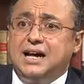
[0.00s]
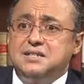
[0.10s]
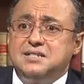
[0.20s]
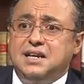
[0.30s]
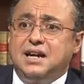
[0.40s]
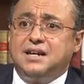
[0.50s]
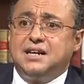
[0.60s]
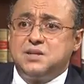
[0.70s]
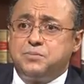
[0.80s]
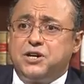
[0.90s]
I see an
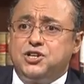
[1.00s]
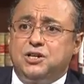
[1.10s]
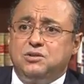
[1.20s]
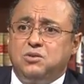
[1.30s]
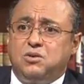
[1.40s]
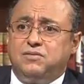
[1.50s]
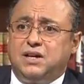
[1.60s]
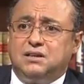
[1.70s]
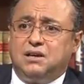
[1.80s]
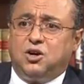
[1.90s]
expression
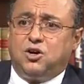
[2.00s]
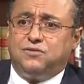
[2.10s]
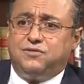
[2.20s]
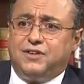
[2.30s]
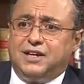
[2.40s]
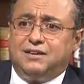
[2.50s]
of